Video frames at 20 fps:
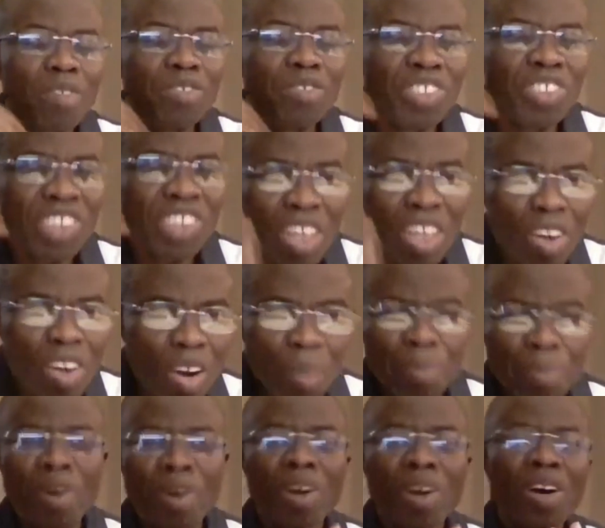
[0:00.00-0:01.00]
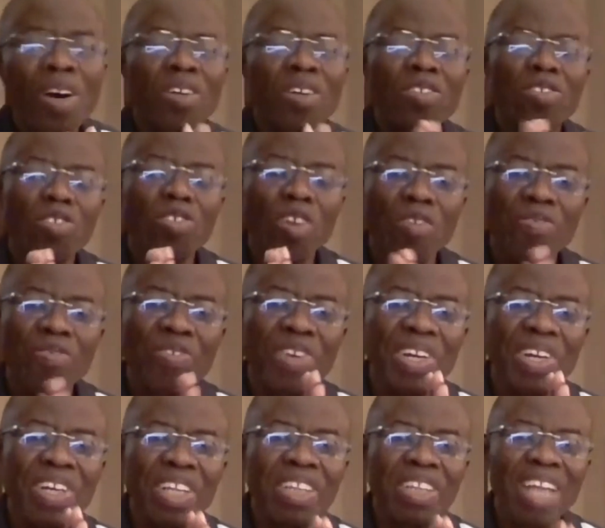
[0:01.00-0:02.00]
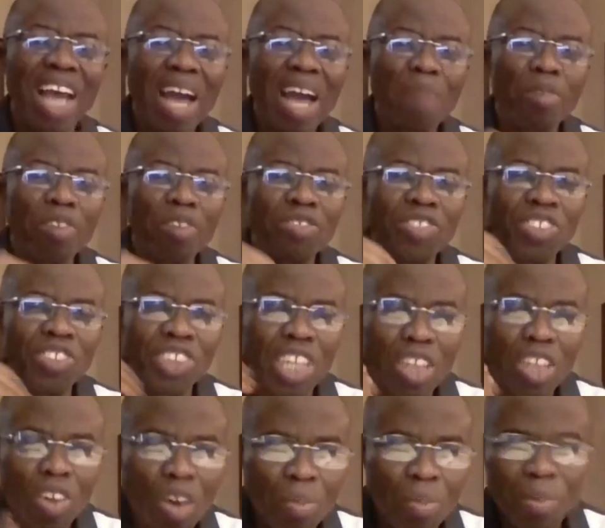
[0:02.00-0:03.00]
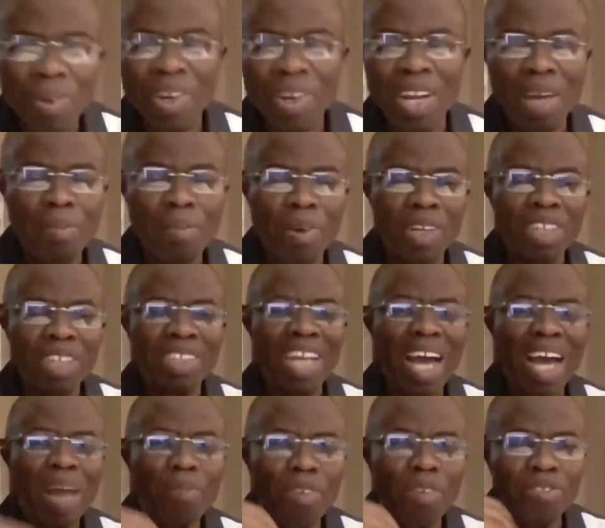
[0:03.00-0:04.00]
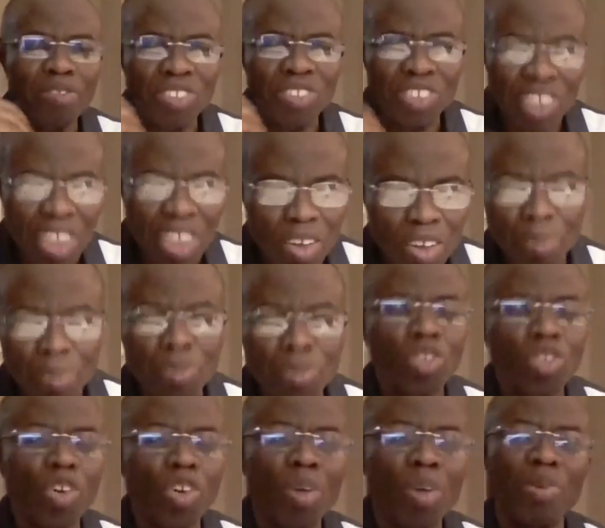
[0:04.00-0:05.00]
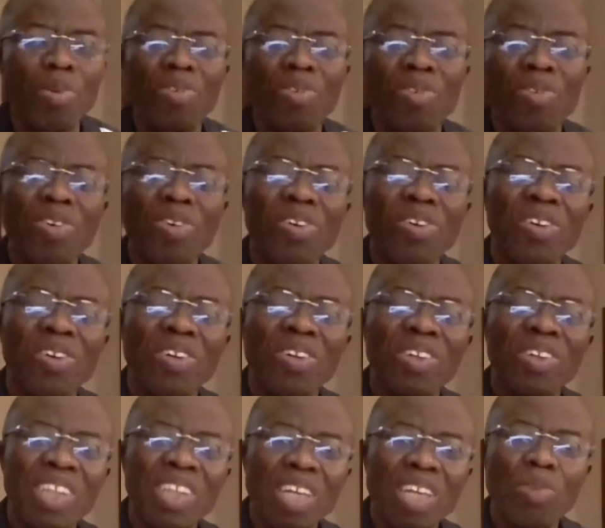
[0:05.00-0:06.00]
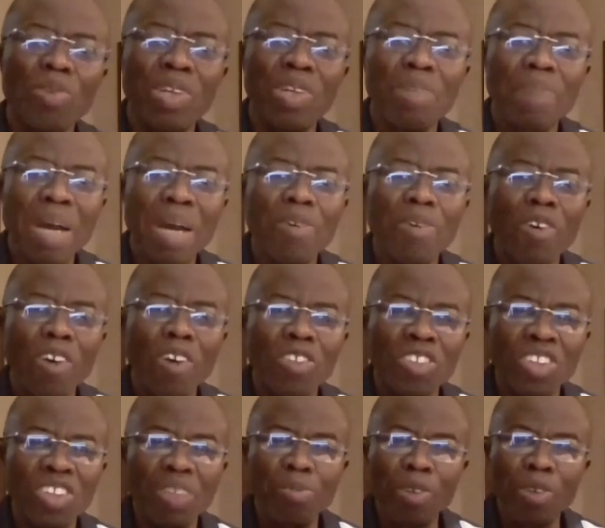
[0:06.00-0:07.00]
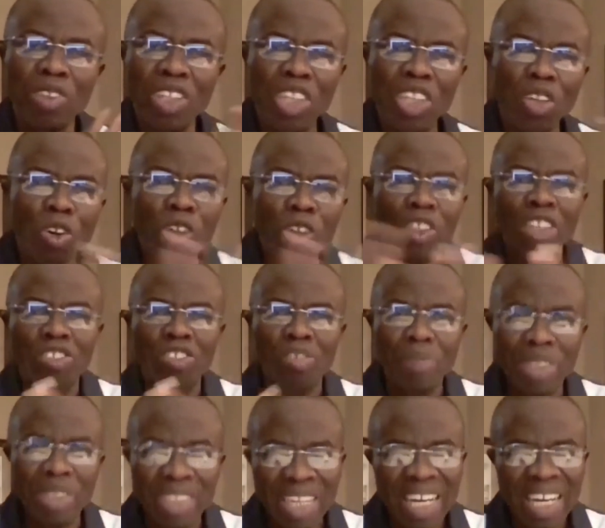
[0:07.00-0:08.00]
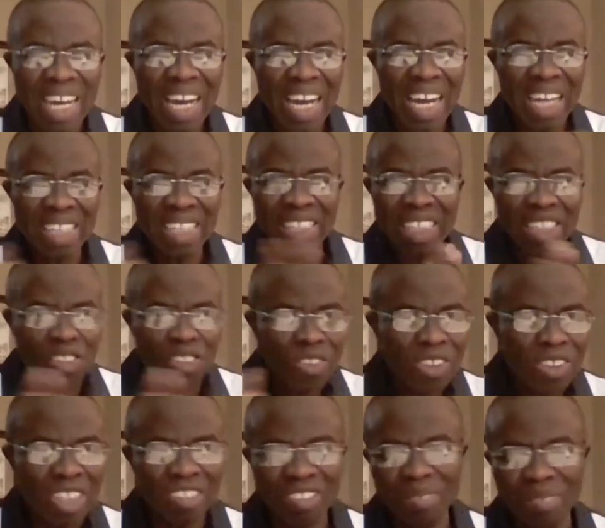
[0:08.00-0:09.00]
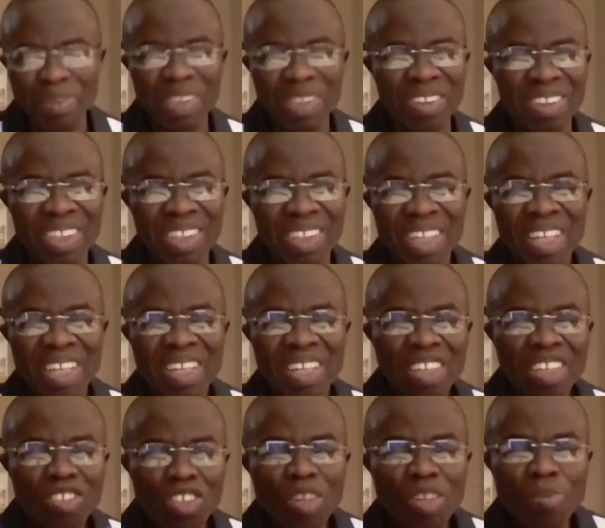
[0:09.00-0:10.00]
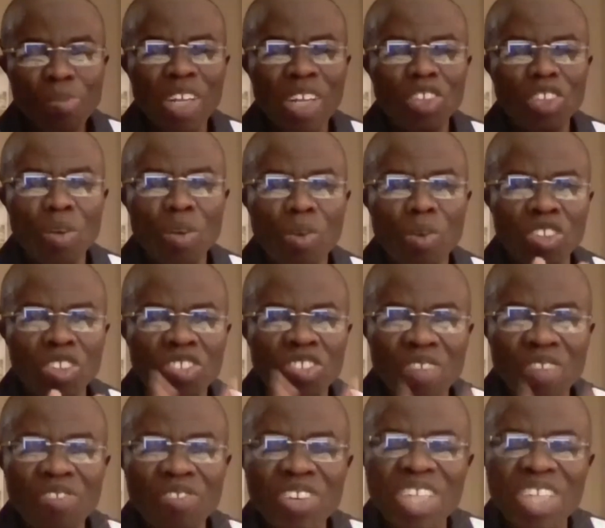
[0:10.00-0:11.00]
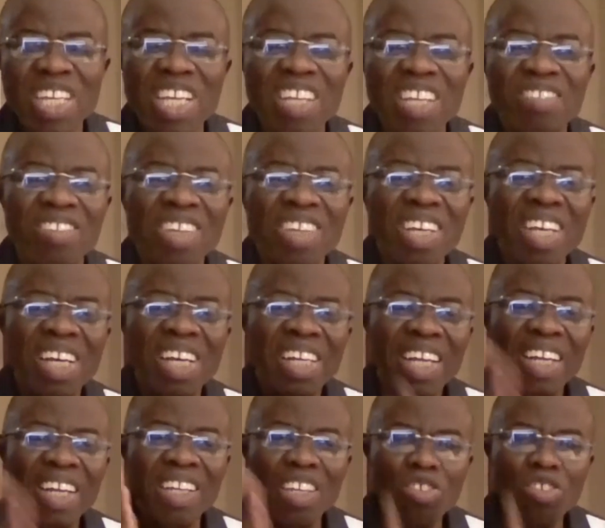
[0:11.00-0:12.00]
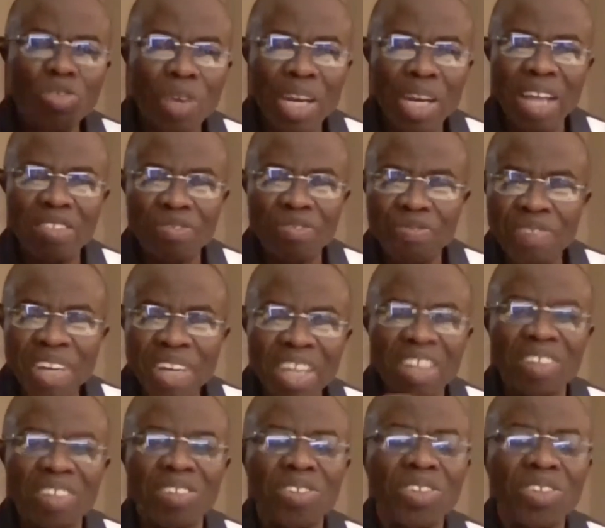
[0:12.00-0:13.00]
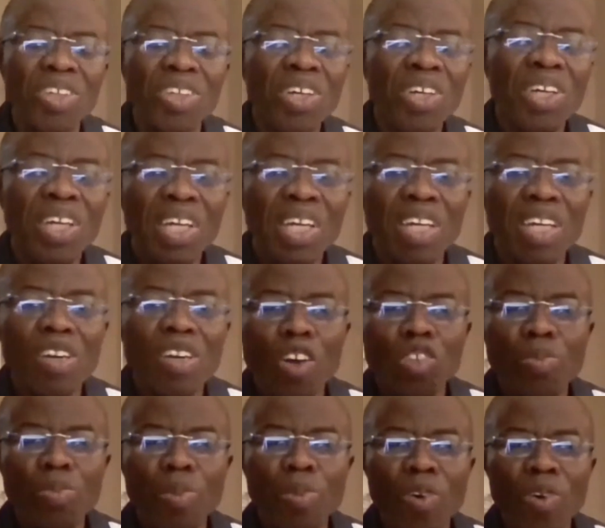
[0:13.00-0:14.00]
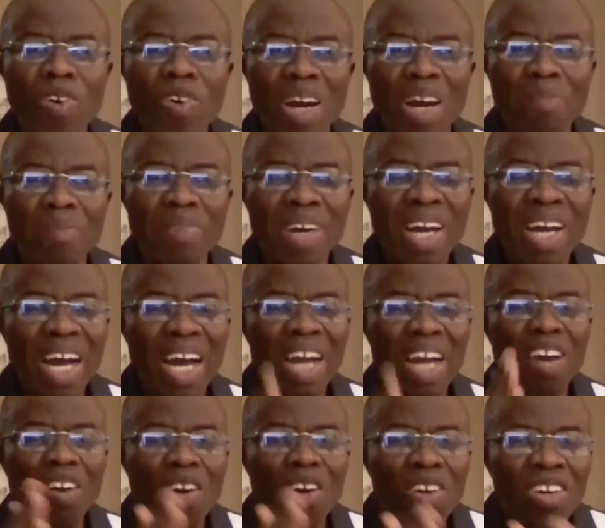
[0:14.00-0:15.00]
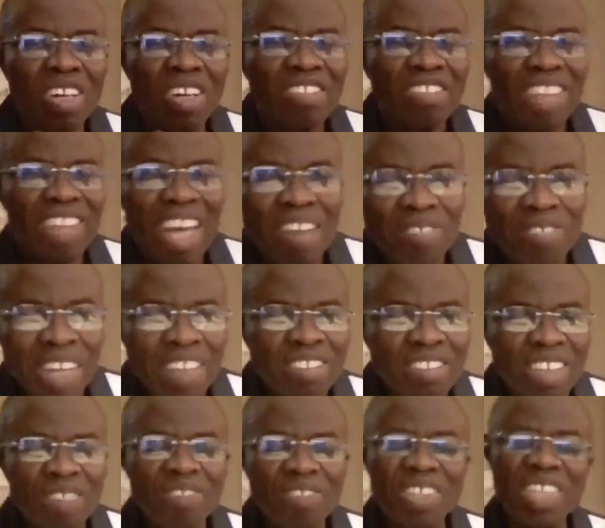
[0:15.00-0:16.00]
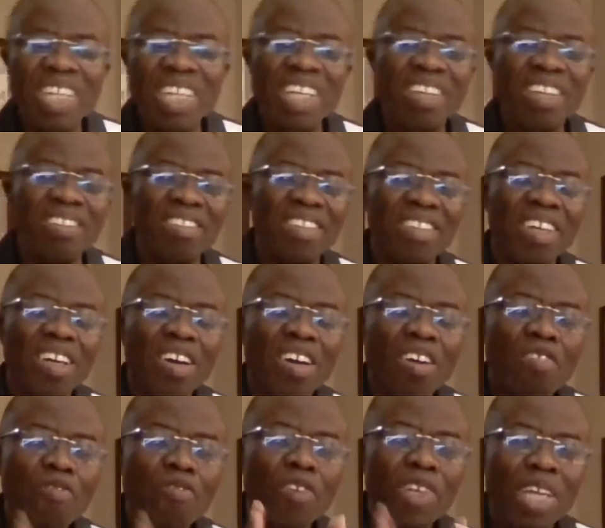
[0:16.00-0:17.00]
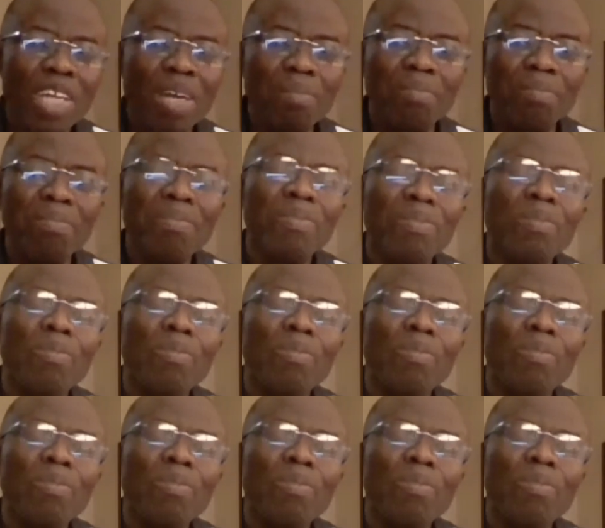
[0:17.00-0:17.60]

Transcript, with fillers: of Jacob's suffering, the time of Jacob's labor, the time of Jacob's trouble. That's what the Bible calls it, both in the Old Testament and in the New Testament. The tribulation was the seven years that the Israelites failed in God's program. And God reserved that seven years for them